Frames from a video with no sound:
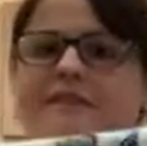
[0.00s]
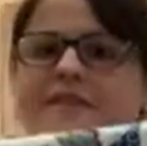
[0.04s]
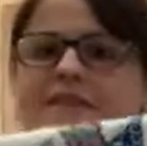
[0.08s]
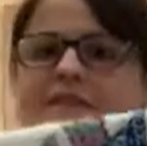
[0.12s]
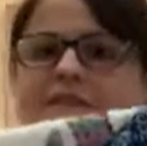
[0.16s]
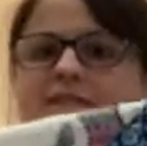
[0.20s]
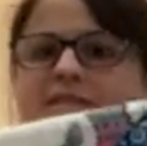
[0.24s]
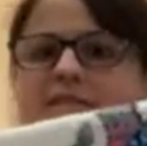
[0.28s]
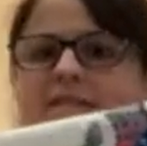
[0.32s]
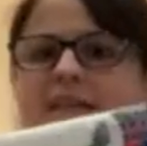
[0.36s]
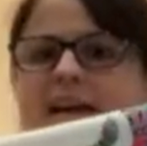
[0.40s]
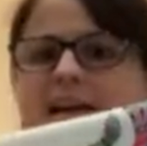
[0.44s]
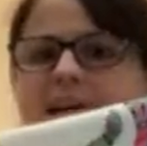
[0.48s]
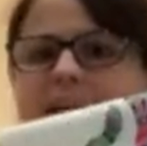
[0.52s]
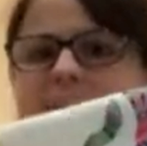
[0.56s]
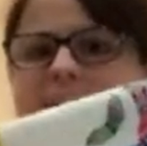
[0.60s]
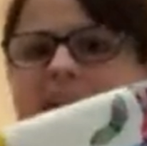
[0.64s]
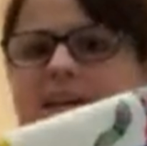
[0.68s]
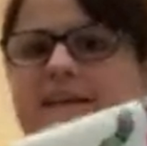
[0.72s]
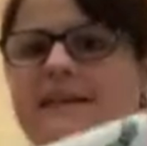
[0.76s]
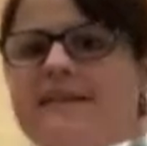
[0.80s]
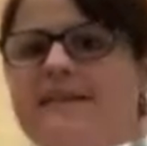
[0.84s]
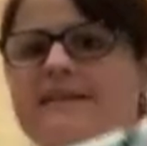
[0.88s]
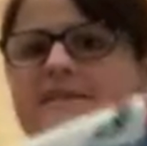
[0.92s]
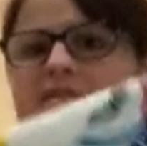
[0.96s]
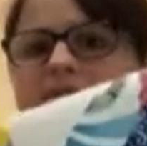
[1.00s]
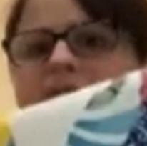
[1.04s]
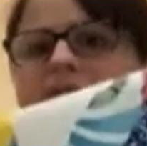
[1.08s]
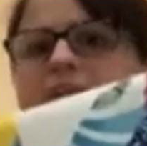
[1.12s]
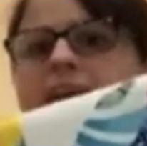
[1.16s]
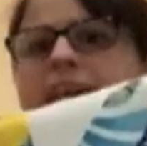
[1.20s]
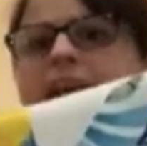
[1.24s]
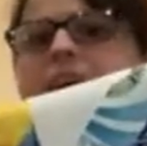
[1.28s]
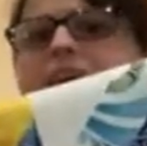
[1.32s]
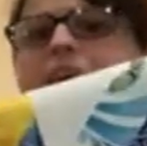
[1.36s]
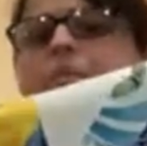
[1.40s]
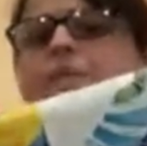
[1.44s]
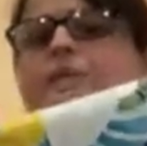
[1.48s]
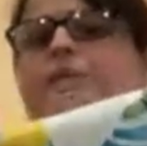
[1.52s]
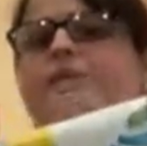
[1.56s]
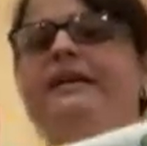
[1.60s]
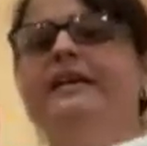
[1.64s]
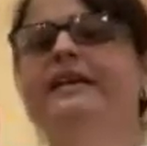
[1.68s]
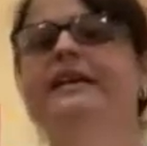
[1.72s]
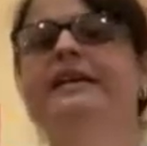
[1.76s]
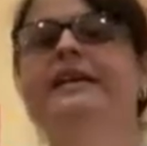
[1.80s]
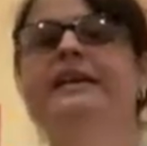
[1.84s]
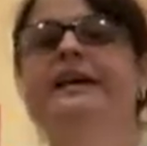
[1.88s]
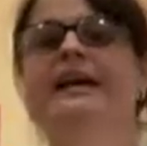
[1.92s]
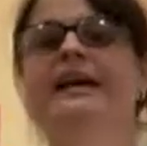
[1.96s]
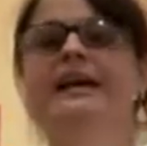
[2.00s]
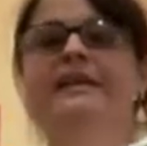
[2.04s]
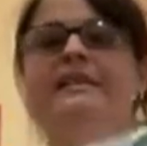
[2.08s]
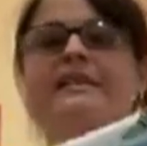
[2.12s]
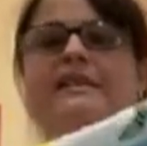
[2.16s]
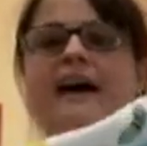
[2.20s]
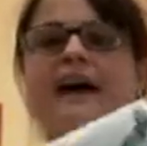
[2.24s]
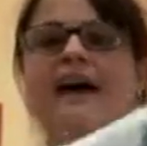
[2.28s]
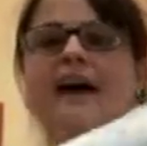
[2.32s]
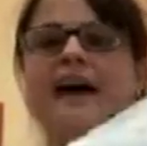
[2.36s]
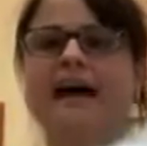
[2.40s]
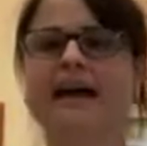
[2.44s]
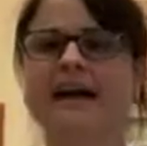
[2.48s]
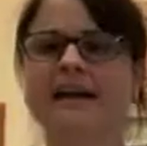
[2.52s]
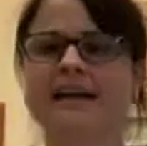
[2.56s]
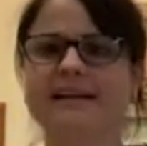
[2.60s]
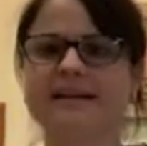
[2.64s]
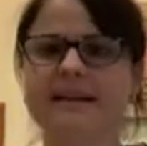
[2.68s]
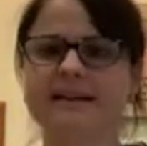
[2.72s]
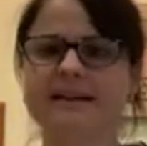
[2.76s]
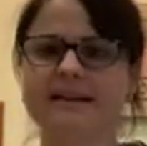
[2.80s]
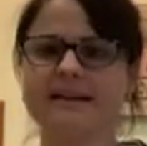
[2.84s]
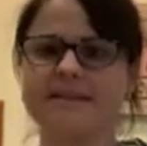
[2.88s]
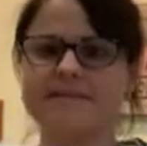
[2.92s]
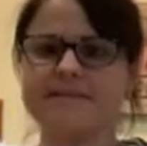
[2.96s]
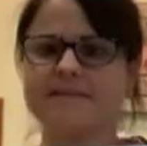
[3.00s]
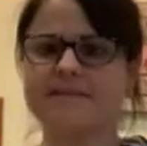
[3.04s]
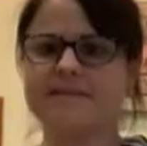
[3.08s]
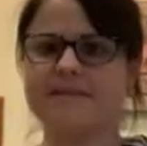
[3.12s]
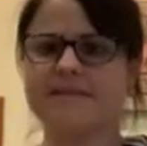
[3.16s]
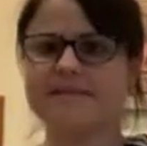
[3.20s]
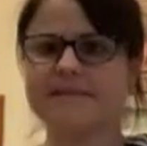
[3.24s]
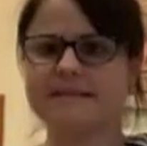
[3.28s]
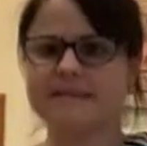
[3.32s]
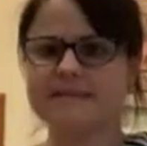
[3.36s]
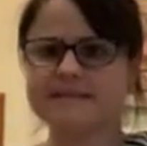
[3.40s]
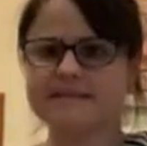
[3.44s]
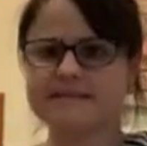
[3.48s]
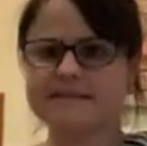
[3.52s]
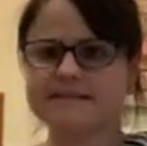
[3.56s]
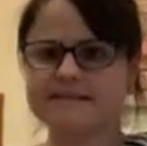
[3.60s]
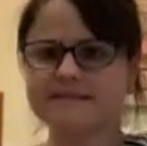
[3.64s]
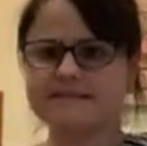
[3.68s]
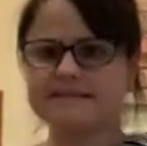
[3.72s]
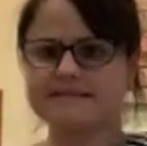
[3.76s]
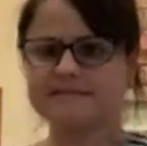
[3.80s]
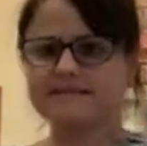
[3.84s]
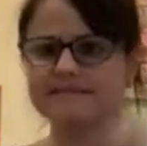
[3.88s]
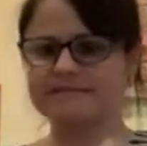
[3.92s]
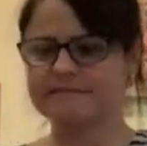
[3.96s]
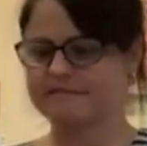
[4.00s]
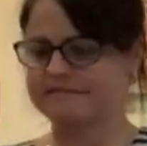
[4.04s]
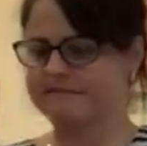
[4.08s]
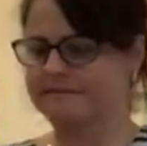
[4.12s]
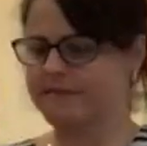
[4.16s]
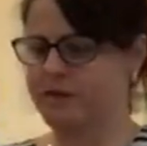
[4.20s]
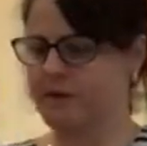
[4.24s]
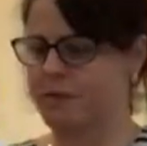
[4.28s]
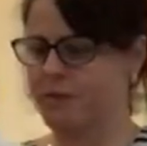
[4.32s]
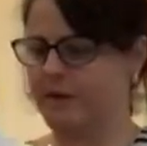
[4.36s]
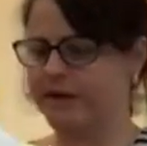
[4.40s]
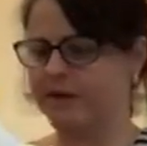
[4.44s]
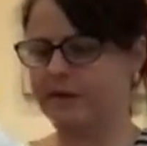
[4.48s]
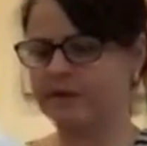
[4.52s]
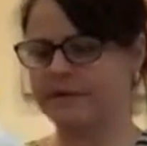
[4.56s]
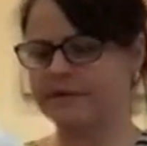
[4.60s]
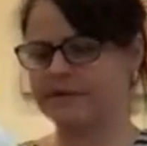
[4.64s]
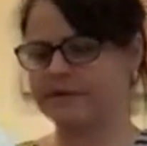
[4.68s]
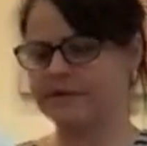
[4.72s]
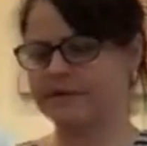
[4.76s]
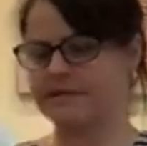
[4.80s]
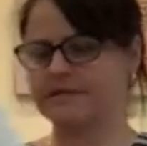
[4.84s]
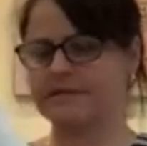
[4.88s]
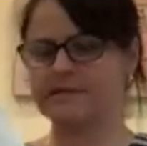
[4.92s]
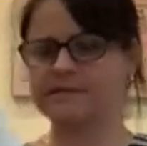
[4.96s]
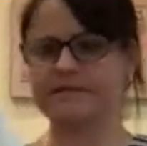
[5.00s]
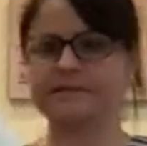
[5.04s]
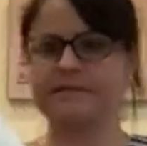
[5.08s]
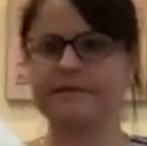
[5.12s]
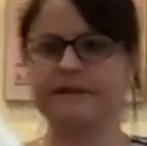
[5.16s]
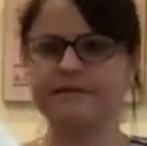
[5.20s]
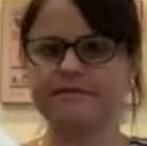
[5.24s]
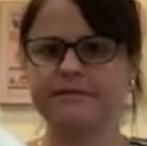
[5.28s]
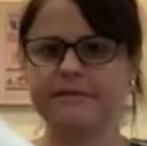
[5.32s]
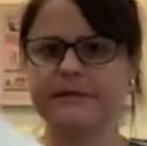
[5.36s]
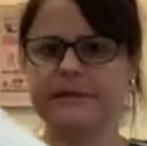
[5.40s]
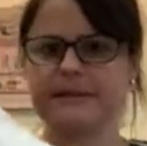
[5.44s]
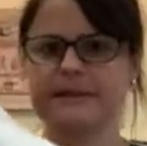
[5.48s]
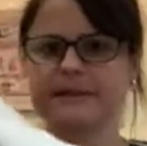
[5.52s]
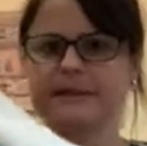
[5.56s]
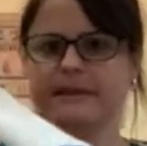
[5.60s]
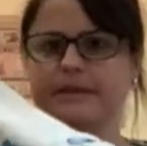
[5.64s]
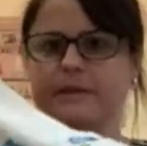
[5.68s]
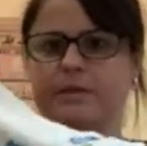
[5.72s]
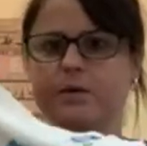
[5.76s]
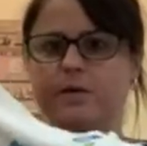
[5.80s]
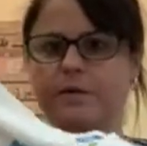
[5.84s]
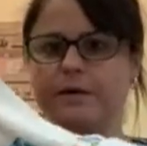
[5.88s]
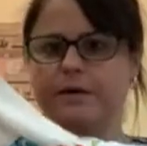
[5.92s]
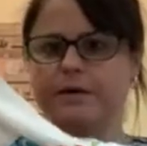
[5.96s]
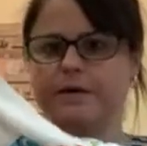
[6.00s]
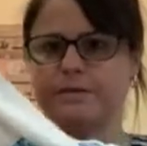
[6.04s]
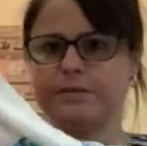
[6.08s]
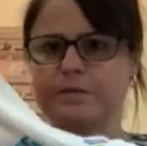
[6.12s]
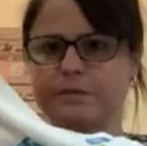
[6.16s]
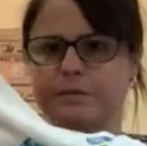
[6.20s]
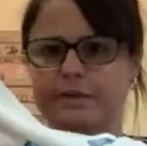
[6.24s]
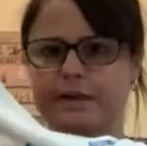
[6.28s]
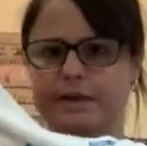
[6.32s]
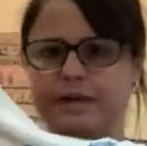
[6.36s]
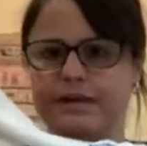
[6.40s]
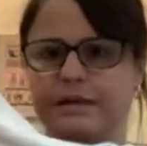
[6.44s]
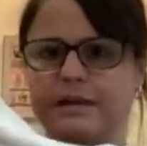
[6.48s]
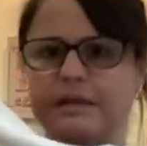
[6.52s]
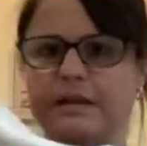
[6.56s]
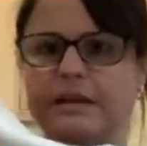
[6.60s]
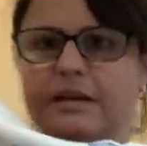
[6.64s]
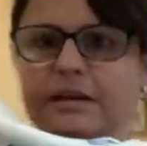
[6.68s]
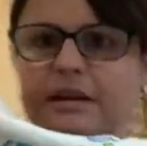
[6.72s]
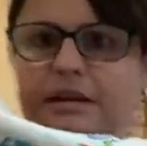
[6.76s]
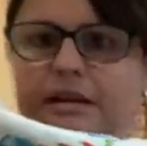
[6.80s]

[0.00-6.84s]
this I can get into the camera, but the highlight of this quilt is definitely going to be